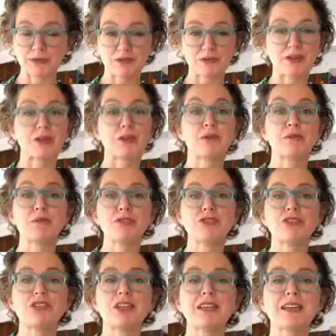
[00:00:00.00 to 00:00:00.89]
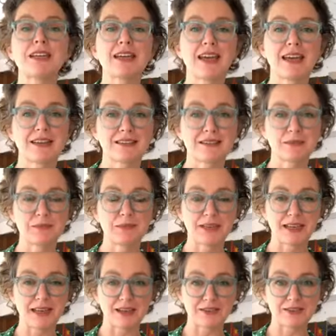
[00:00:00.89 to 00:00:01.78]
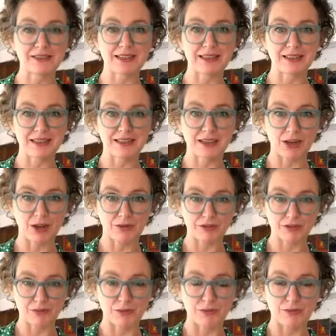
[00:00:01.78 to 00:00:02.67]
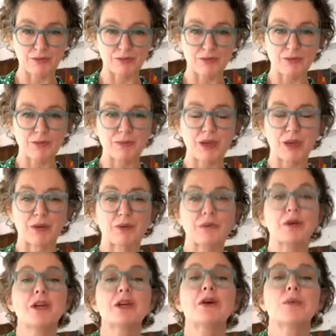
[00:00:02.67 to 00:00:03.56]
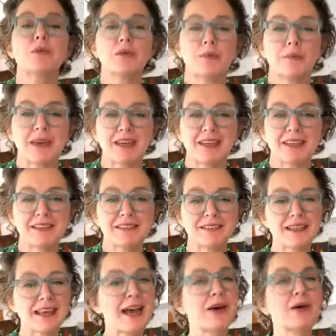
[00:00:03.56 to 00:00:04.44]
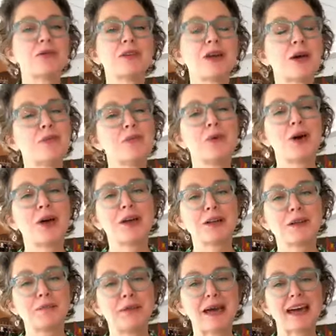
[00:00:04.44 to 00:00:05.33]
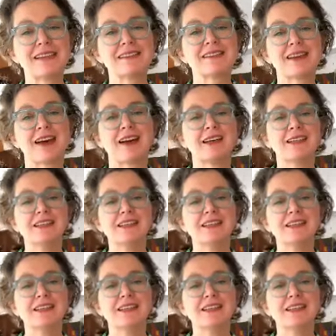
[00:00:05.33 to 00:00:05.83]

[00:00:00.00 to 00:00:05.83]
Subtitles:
So your machine getting some TLC and encouragement from you will make it sound and work better.